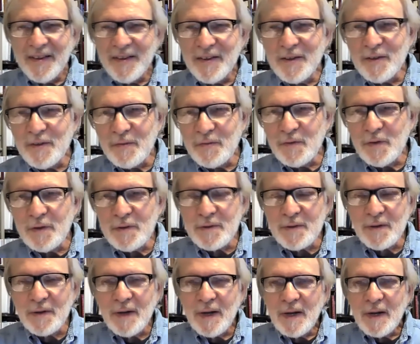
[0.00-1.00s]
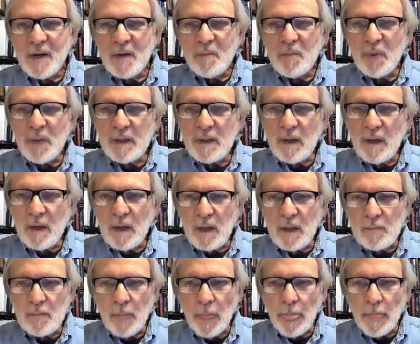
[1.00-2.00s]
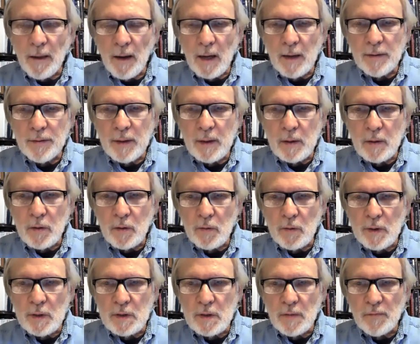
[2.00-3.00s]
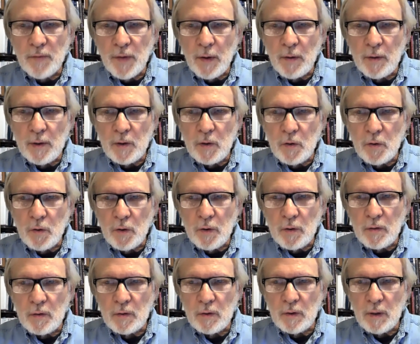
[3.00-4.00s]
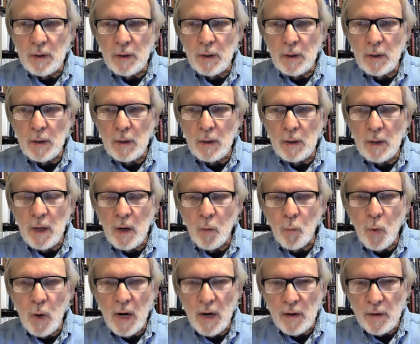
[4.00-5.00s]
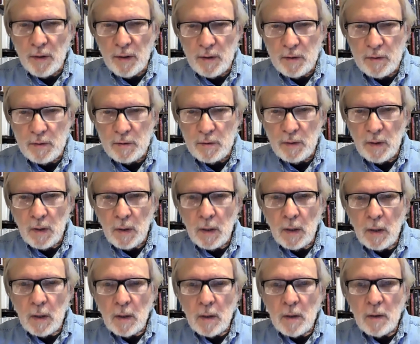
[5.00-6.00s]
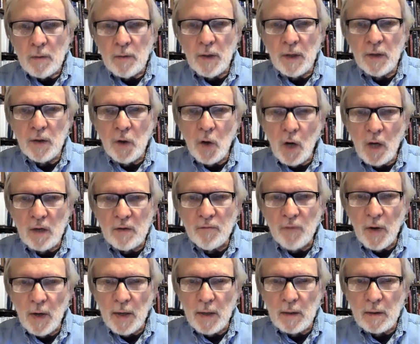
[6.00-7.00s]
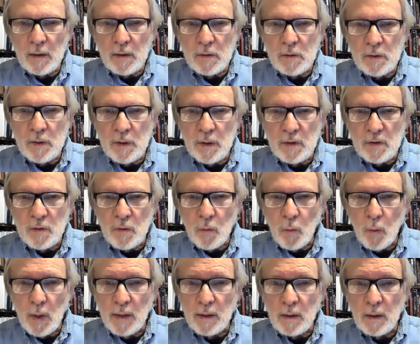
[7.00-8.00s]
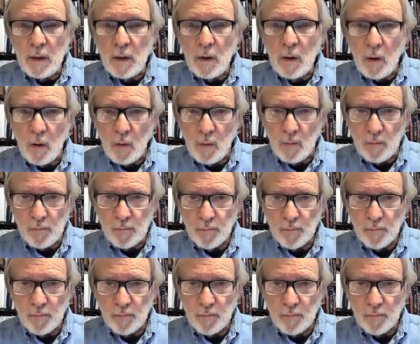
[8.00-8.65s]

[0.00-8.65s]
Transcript: in the future. But um, I think there is a very good uh, awareness that nonviolence is the way to go